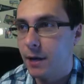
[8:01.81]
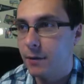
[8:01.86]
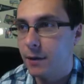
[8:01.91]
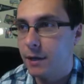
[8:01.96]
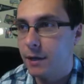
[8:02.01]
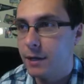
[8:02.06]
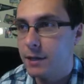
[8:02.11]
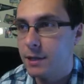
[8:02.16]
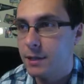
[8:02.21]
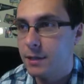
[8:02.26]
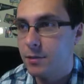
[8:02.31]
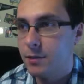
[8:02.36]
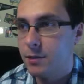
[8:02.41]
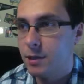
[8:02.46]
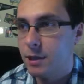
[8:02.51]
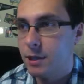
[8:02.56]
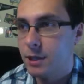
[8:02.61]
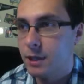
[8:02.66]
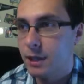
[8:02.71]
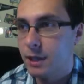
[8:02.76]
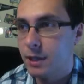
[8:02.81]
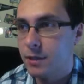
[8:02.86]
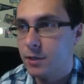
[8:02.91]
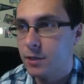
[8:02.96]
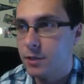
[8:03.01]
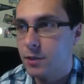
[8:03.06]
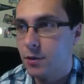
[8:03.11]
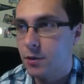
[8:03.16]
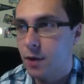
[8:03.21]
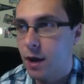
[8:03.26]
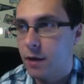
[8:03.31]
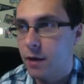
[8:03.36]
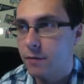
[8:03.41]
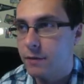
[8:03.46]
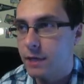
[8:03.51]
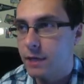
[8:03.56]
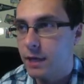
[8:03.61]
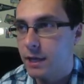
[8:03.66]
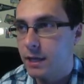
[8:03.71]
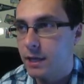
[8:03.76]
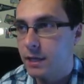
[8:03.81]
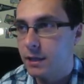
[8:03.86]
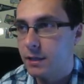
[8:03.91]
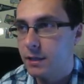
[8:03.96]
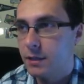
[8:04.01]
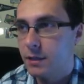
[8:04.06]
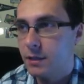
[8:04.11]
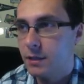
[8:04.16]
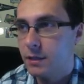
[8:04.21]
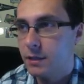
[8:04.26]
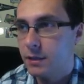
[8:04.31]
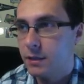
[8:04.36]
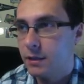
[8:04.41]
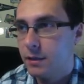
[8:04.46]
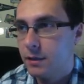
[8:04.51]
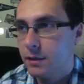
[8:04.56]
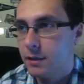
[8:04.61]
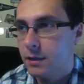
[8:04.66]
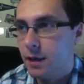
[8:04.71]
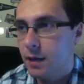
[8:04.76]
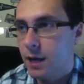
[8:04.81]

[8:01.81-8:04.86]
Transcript: it because it was just getting so out of date. I